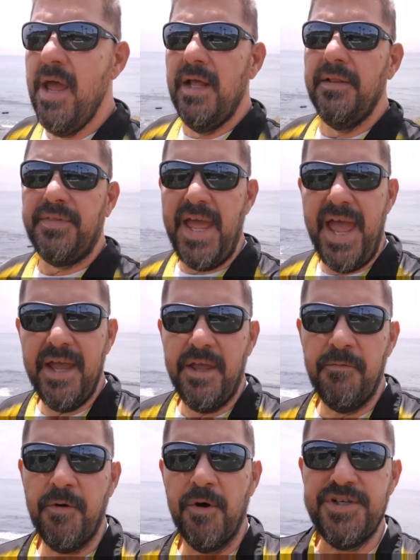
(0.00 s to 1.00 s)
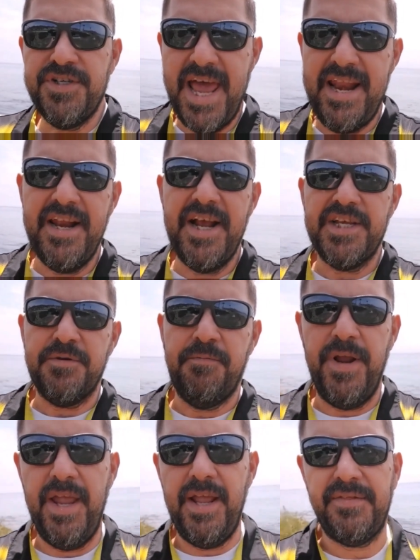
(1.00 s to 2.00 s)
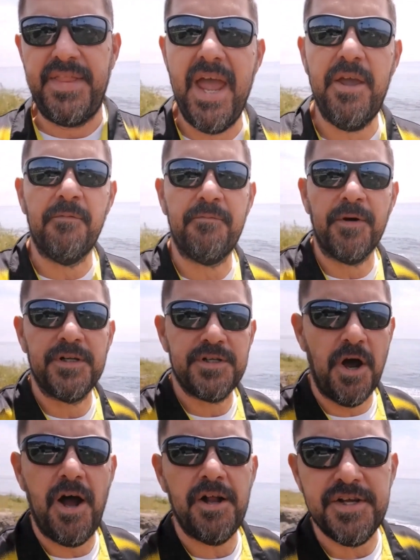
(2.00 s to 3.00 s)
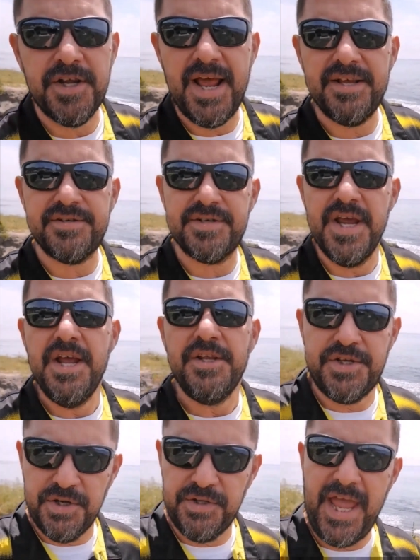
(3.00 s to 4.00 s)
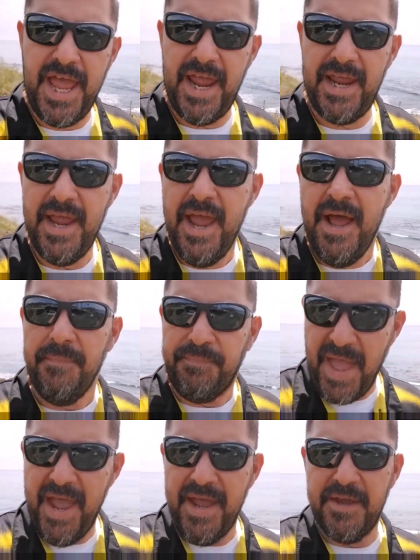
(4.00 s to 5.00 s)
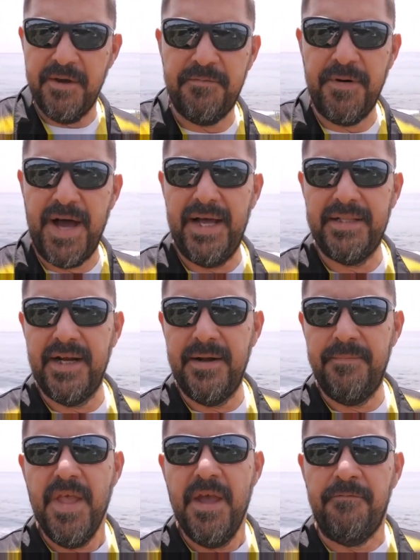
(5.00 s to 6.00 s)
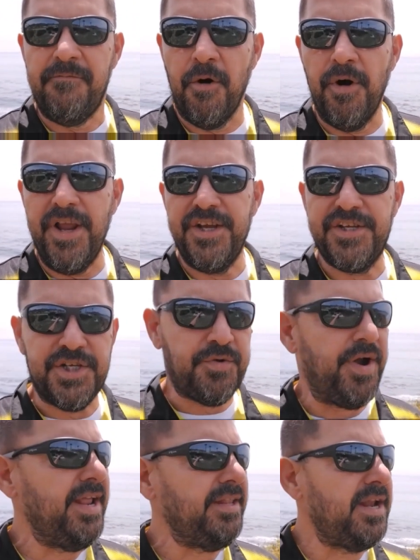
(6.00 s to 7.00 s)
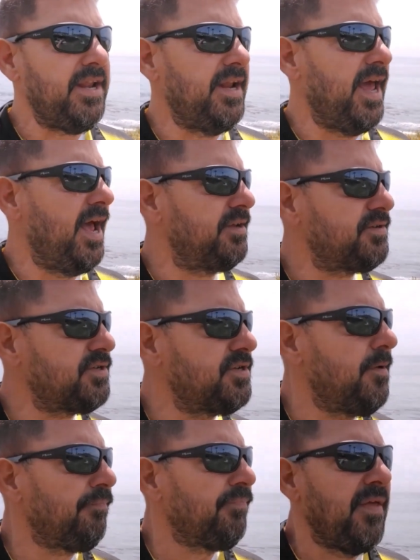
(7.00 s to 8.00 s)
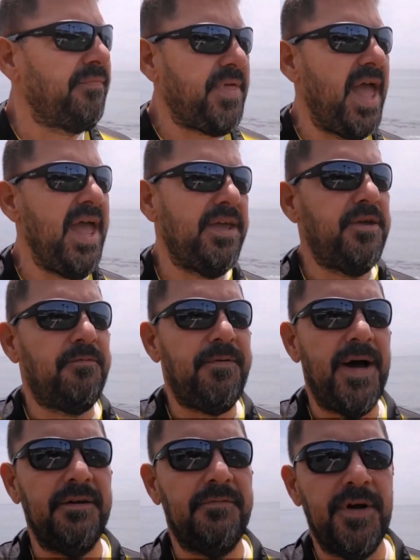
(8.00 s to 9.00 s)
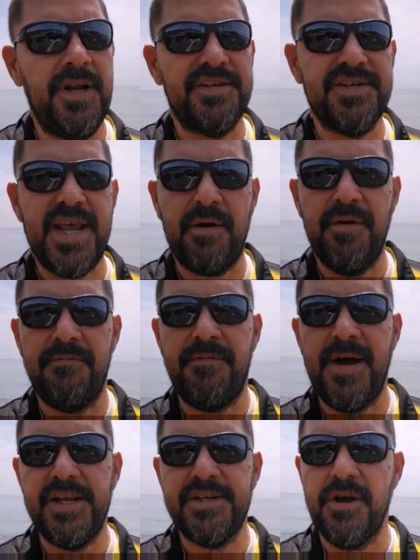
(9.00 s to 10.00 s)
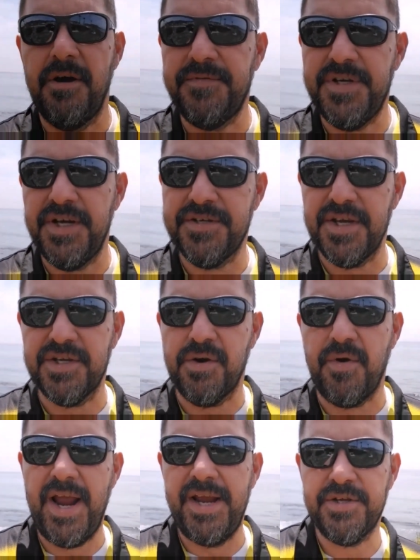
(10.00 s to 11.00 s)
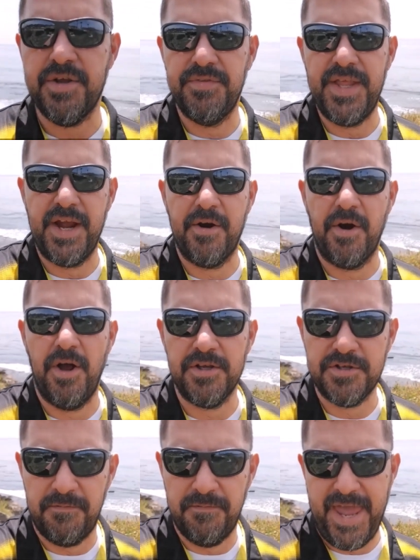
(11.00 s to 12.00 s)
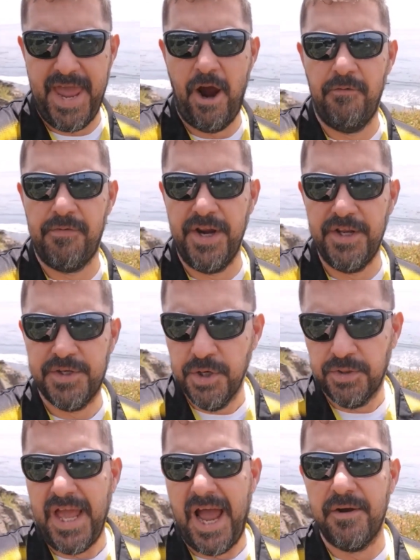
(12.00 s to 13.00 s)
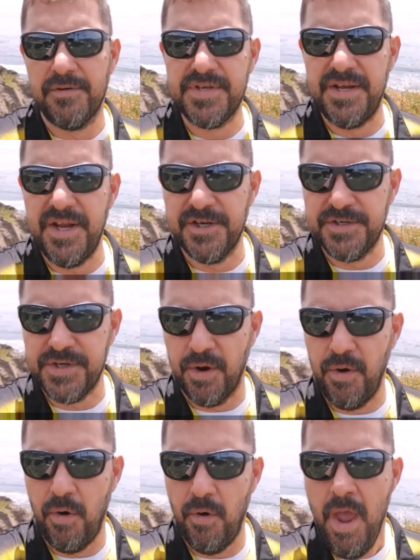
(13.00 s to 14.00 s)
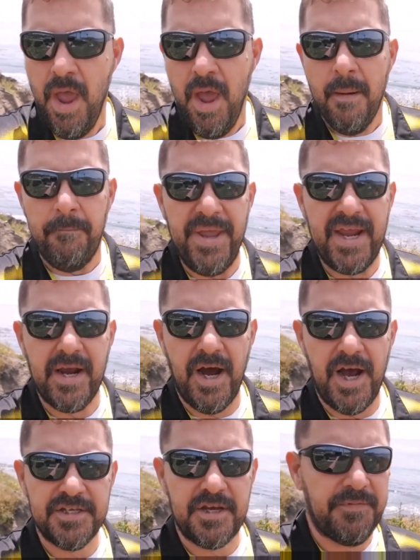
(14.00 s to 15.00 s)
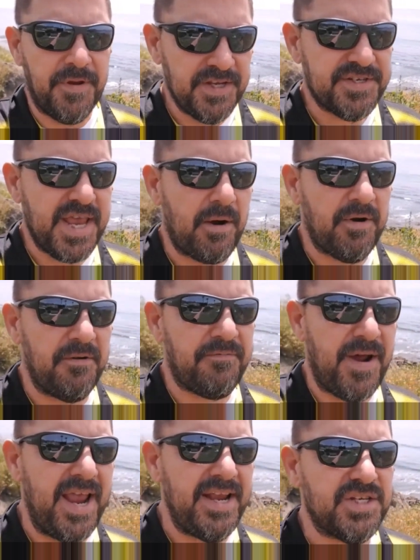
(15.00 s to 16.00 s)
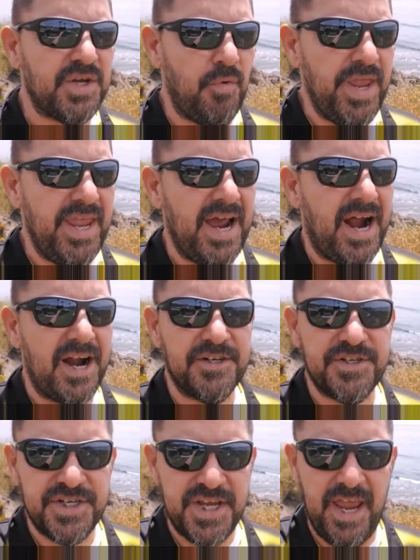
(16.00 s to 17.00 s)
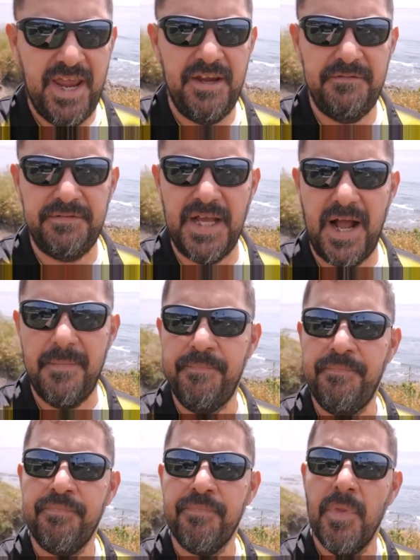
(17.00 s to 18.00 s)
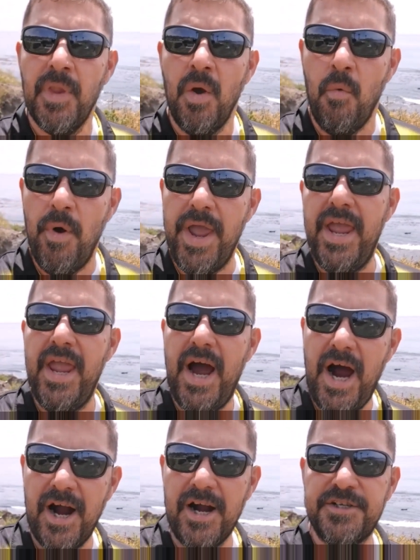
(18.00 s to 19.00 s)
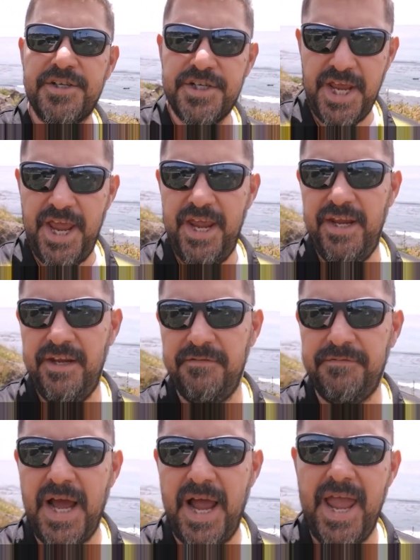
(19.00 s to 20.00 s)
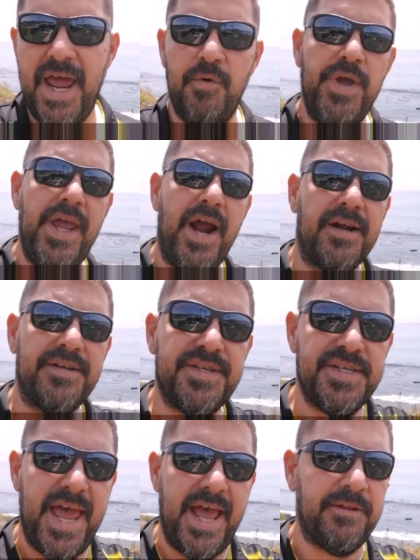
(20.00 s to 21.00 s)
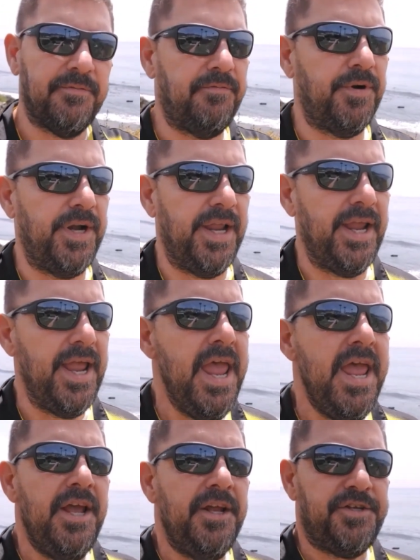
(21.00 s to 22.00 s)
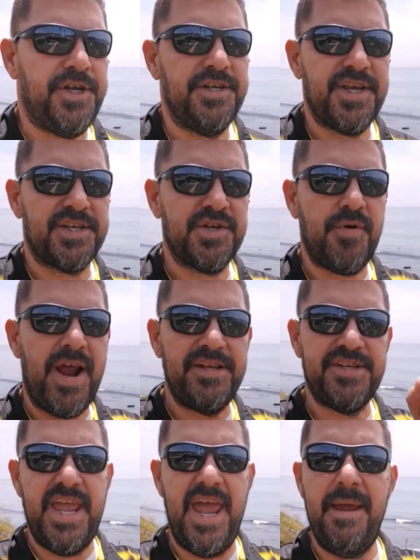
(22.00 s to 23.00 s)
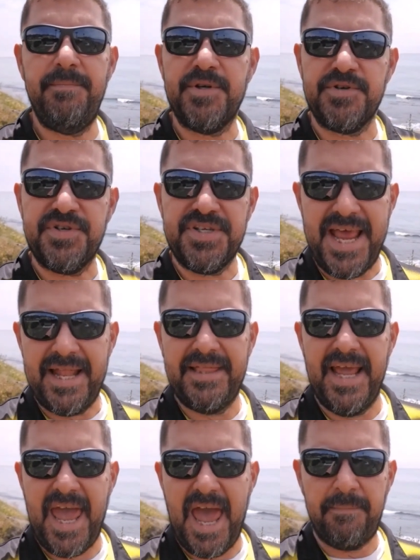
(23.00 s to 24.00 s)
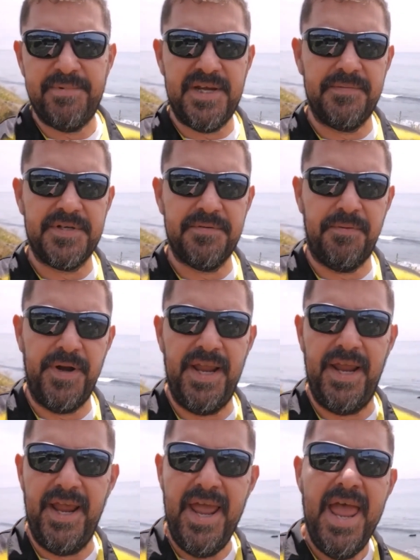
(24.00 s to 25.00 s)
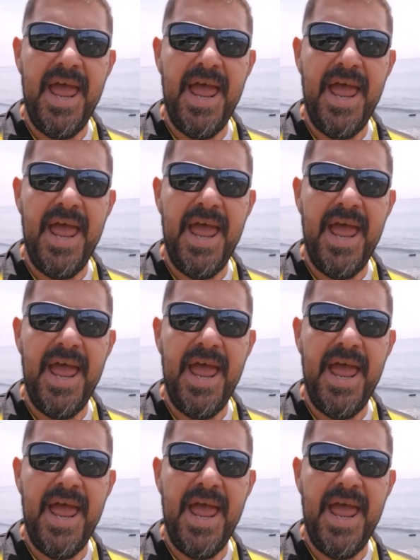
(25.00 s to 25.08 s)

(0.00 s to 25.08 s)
Thank you for setting us free. Thank you for touching us today. Thank you, Father, for strengthening us. Thank you, Father, for the sacrifice of Jesus Christ on the cross of Calvary 2,000 years ago. Because of his sacrifice, we are saved. We are saved and we are set free. Jesus Christ came to set the captives free.